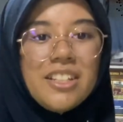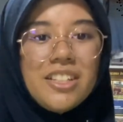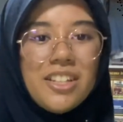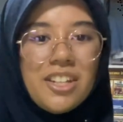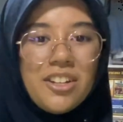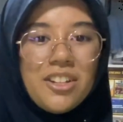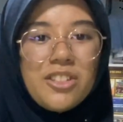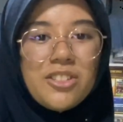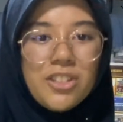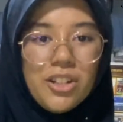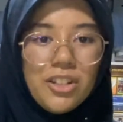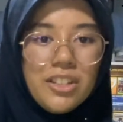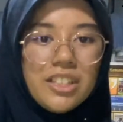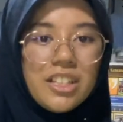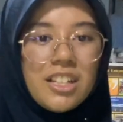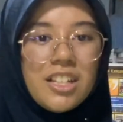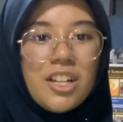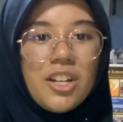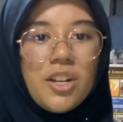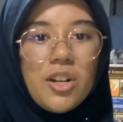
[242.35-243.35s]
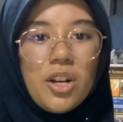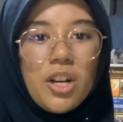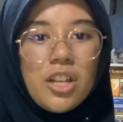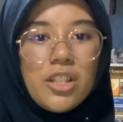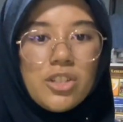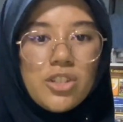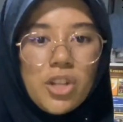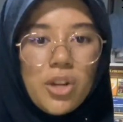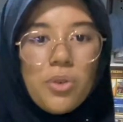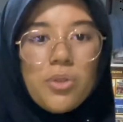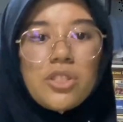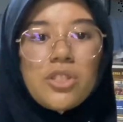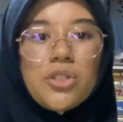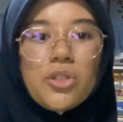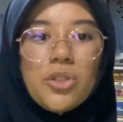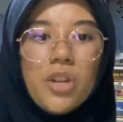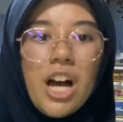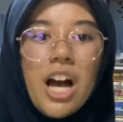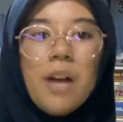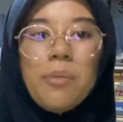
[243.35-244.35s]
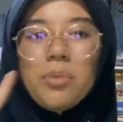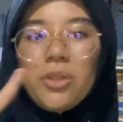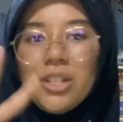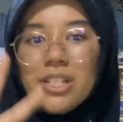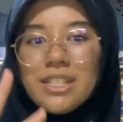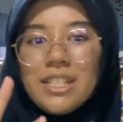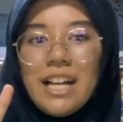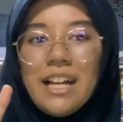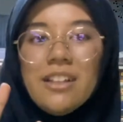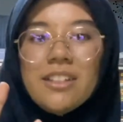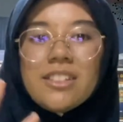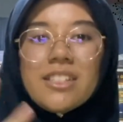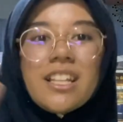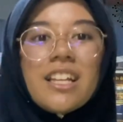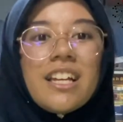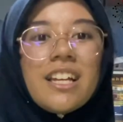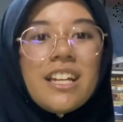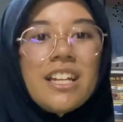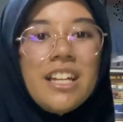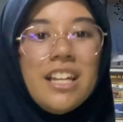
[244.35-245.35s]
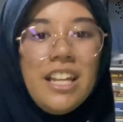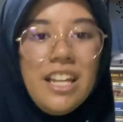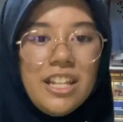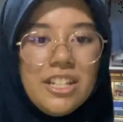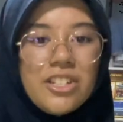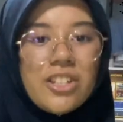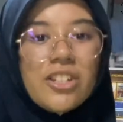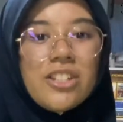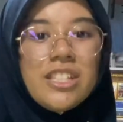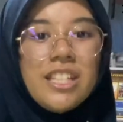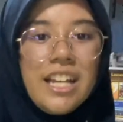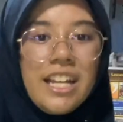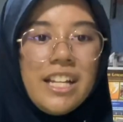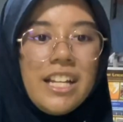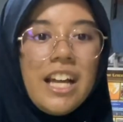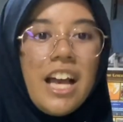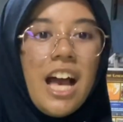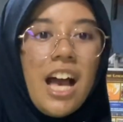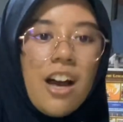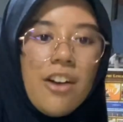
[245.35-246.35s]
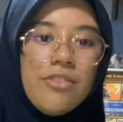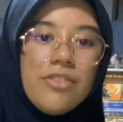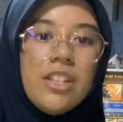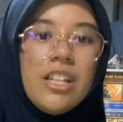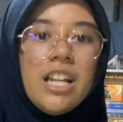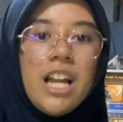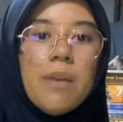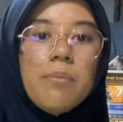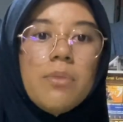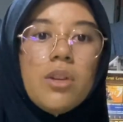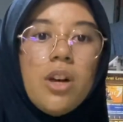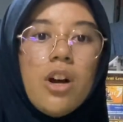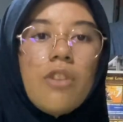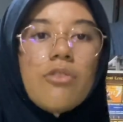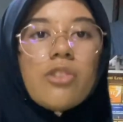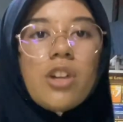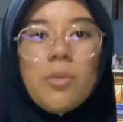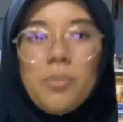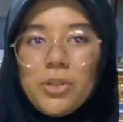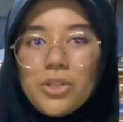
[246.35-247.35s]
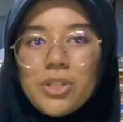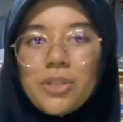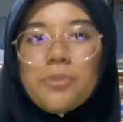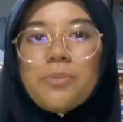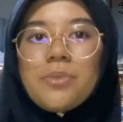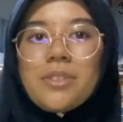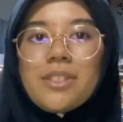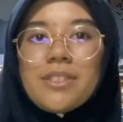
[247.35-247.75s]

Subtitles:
The result shows 2 haploid cells, each containing half the number of chromosomes.